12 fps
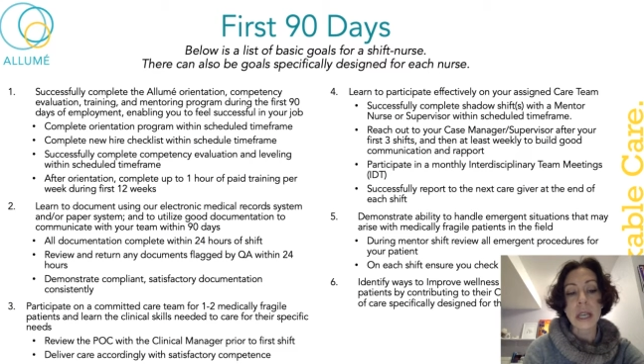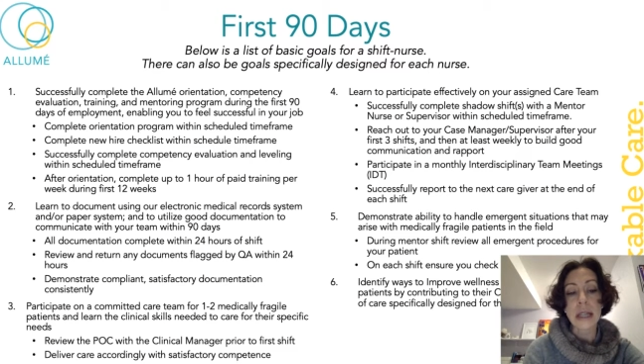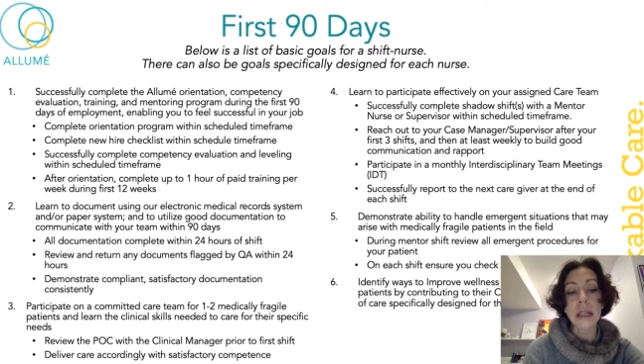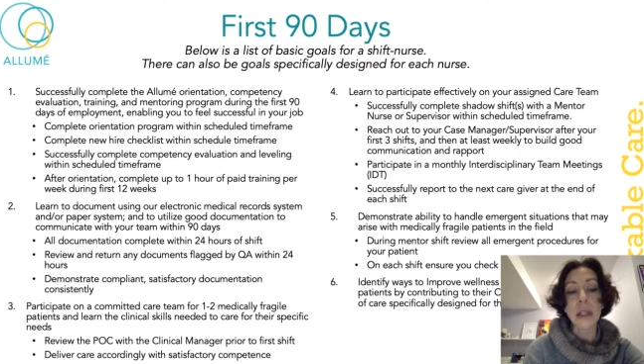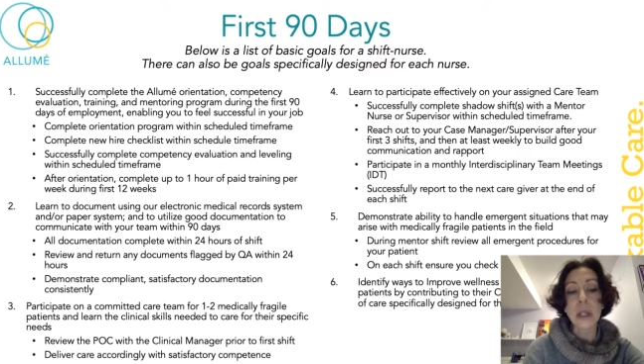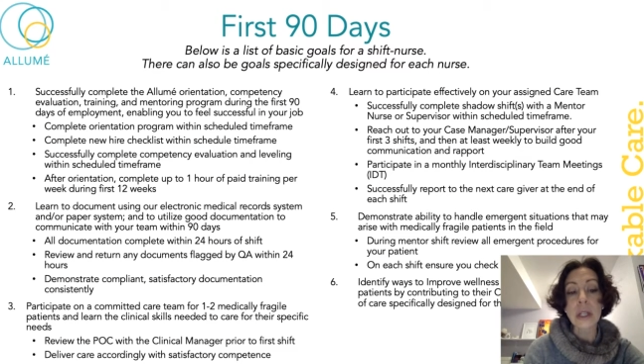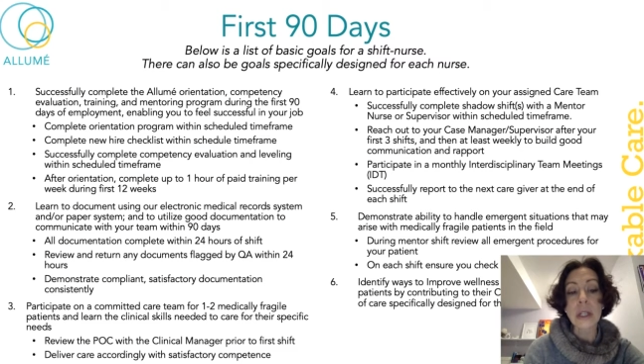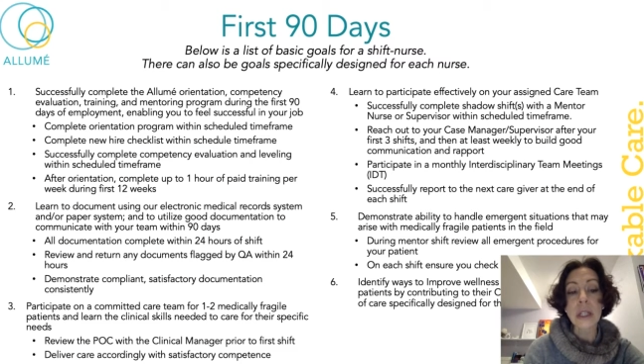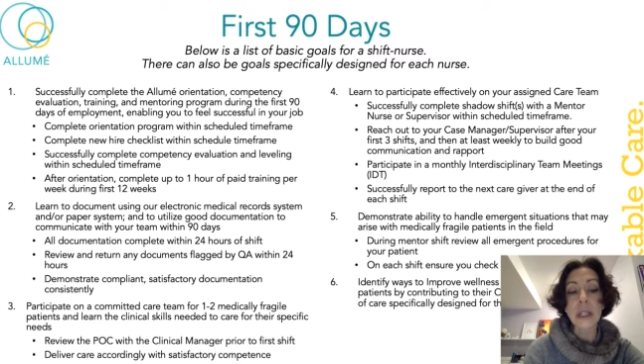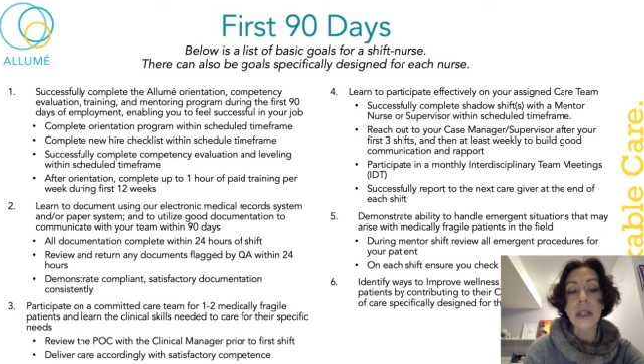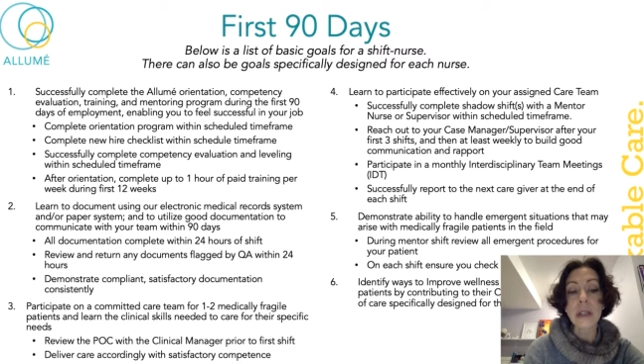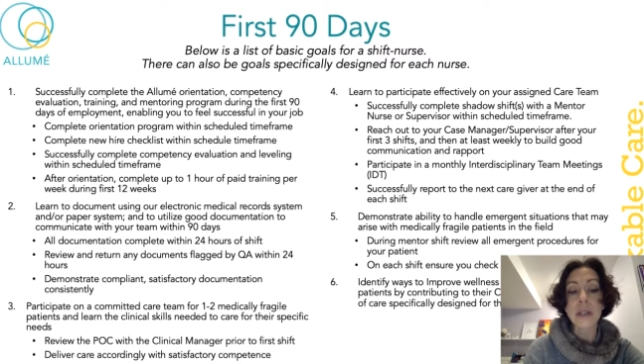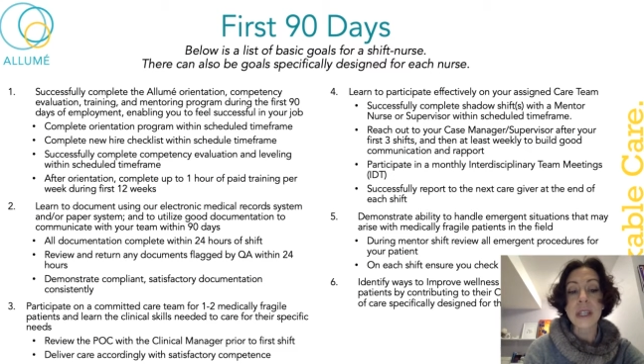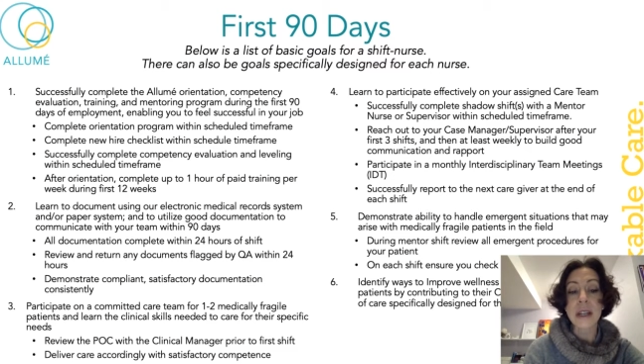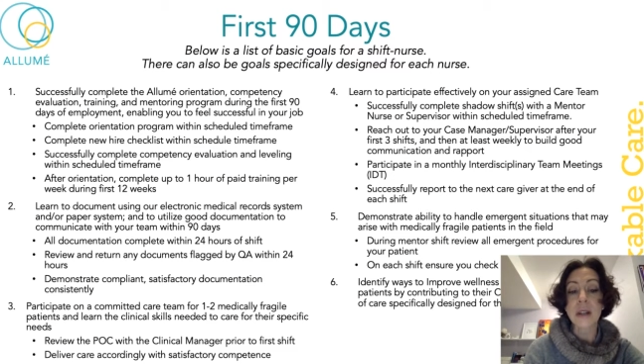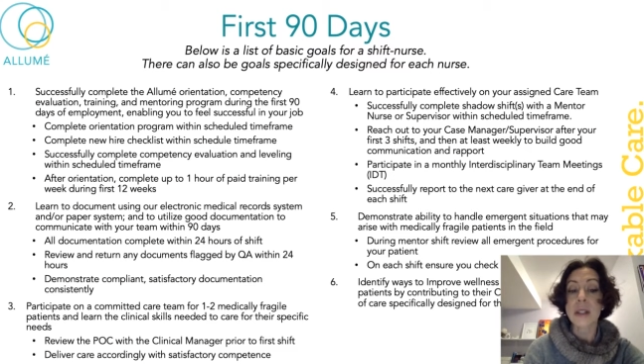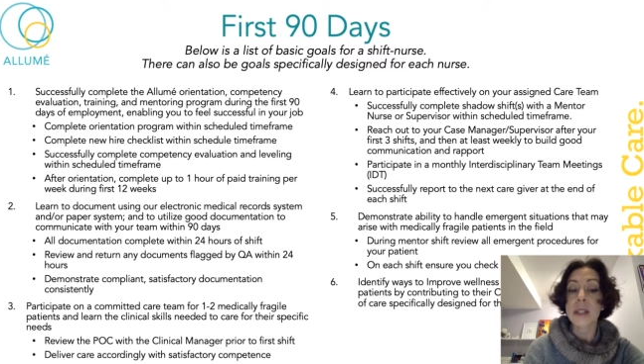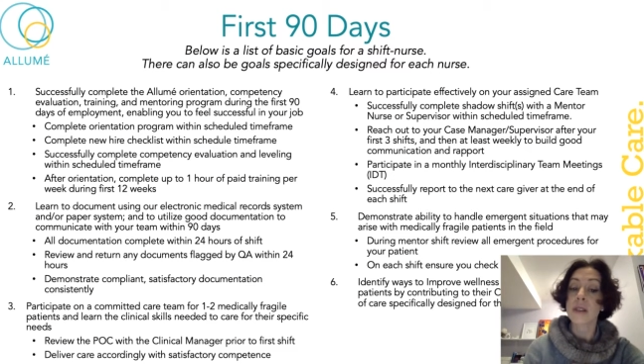and learn the clinical
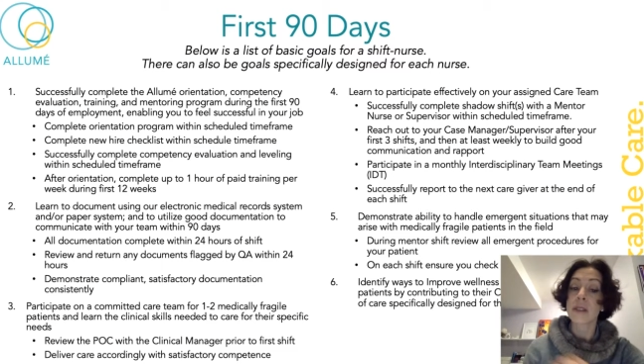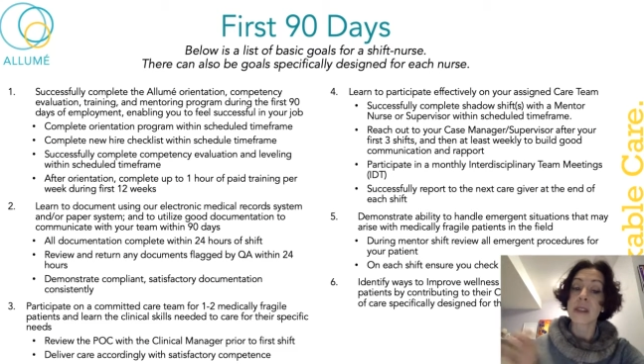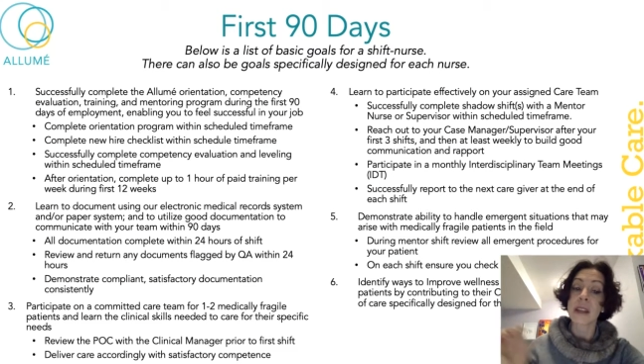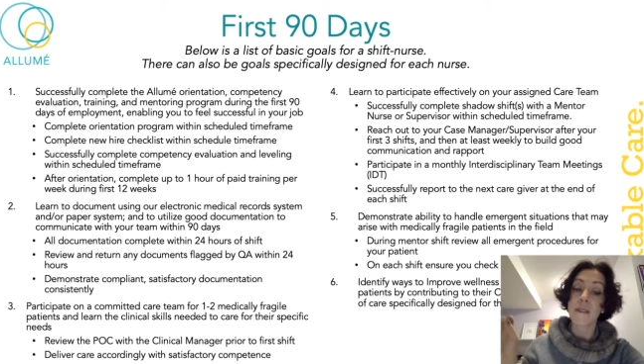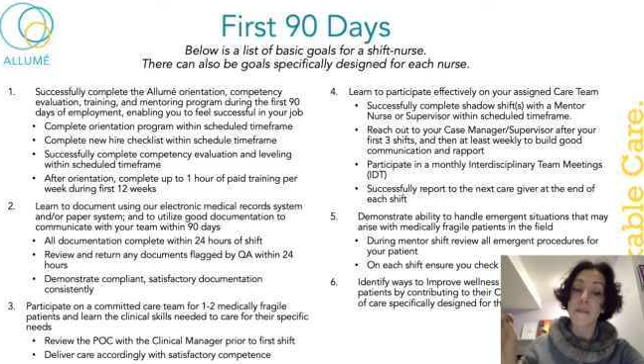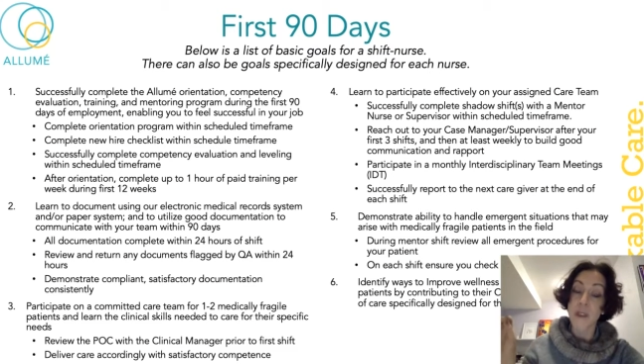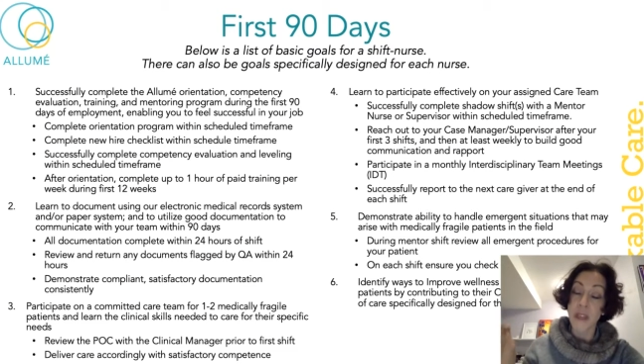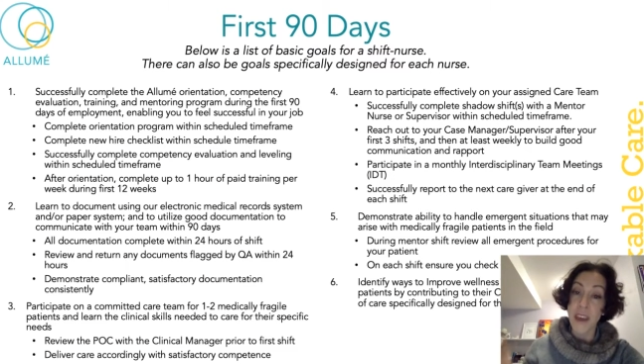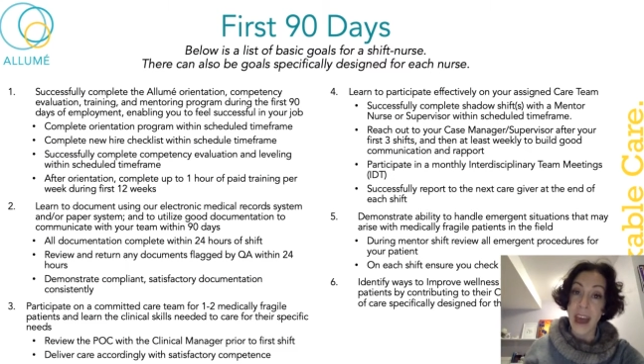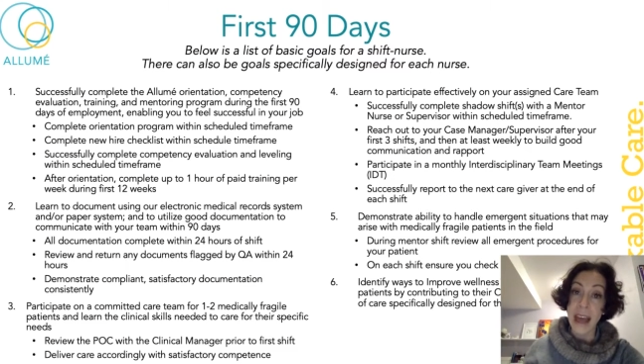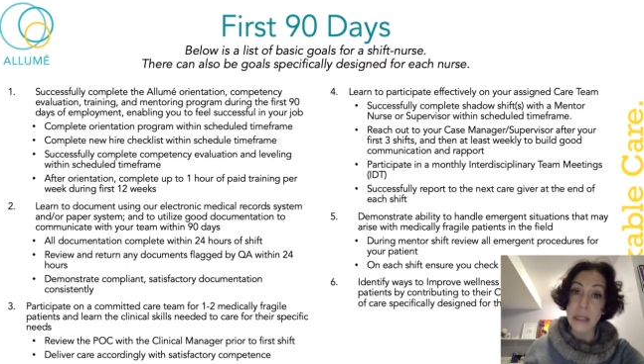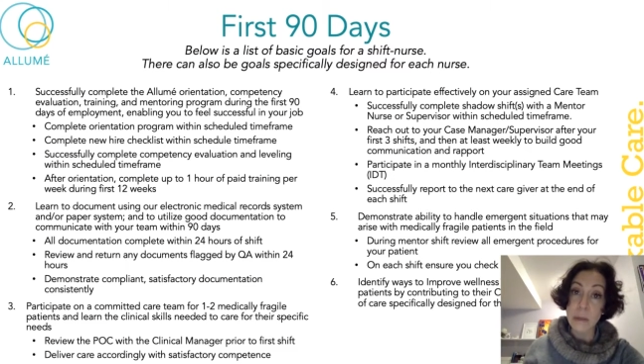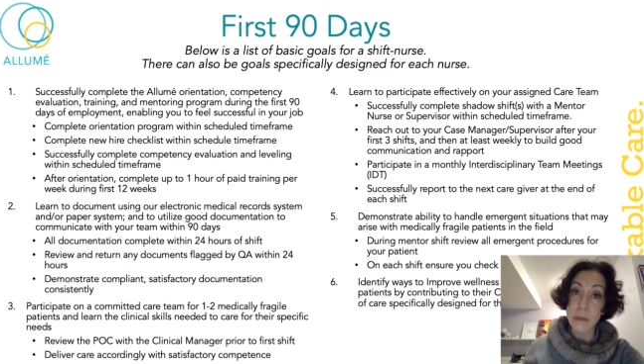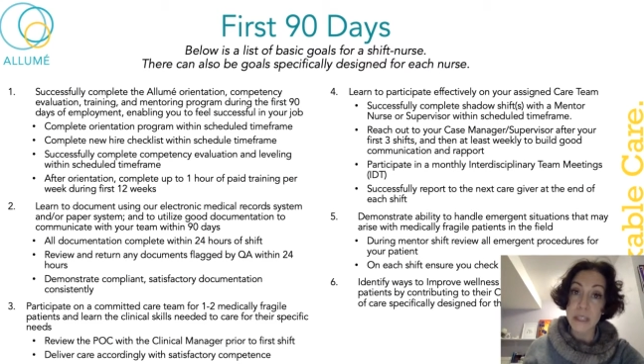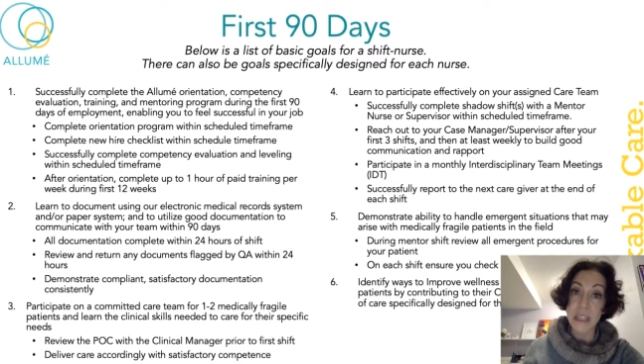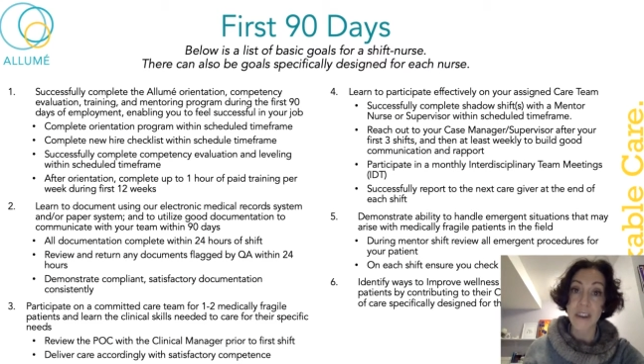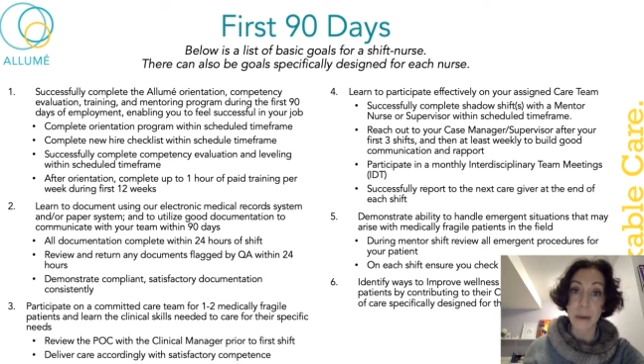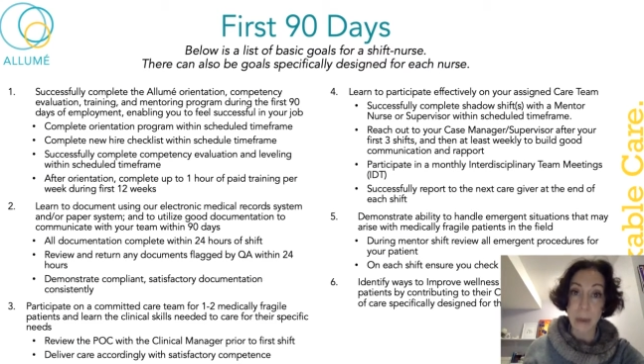skills needed for that
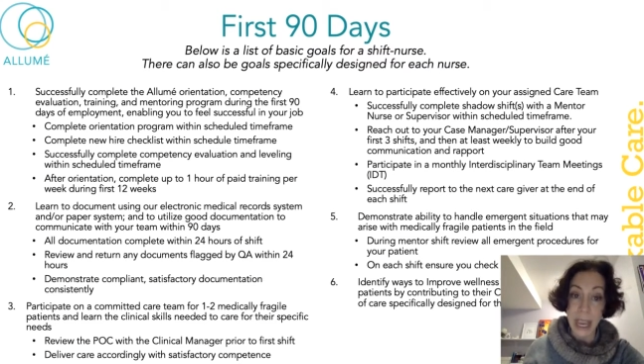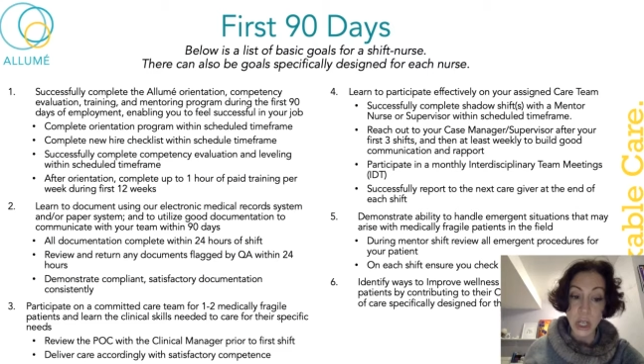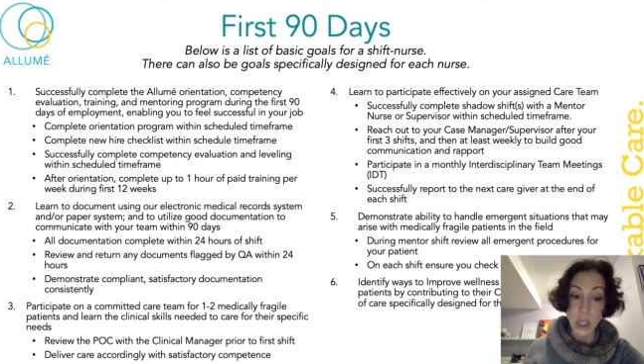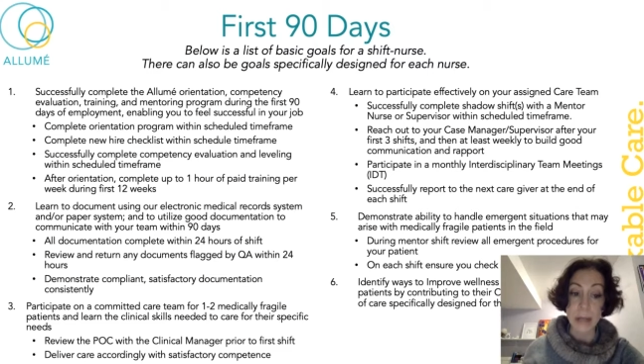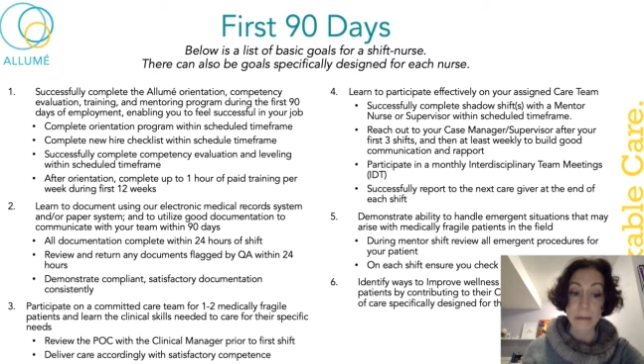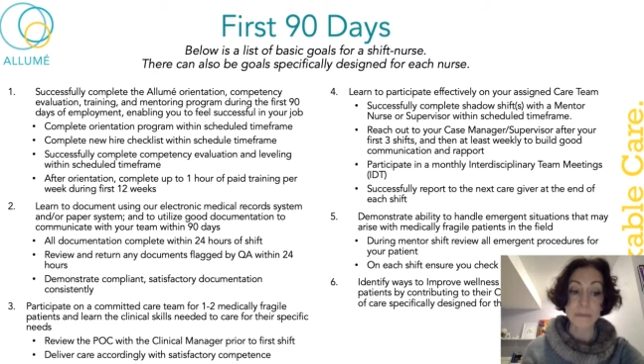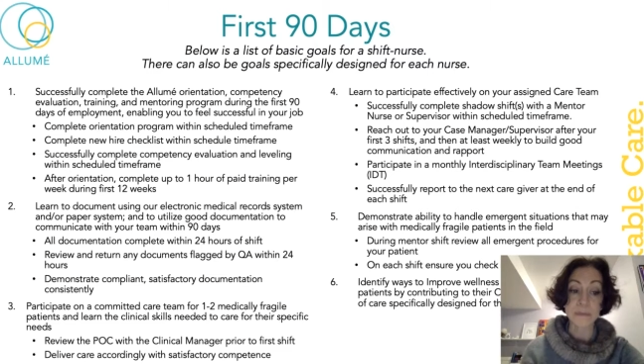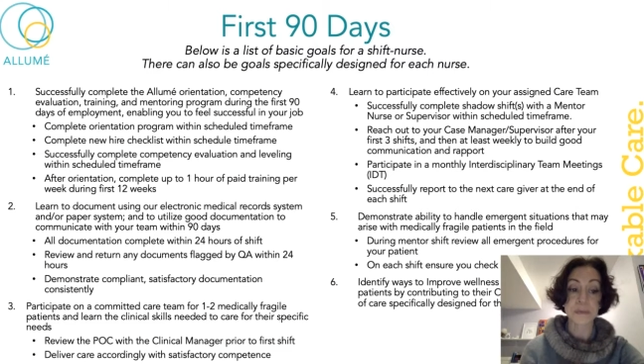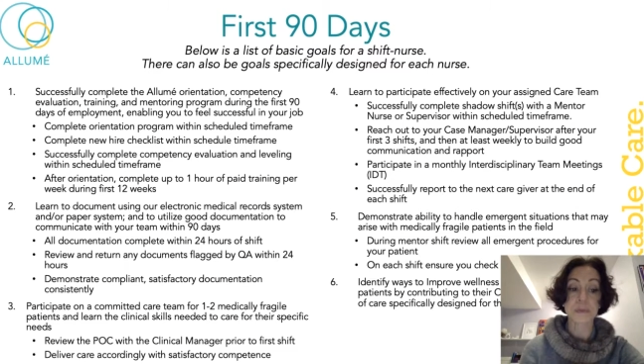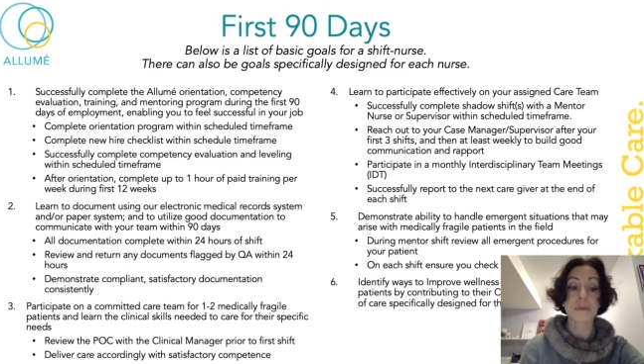specific patient.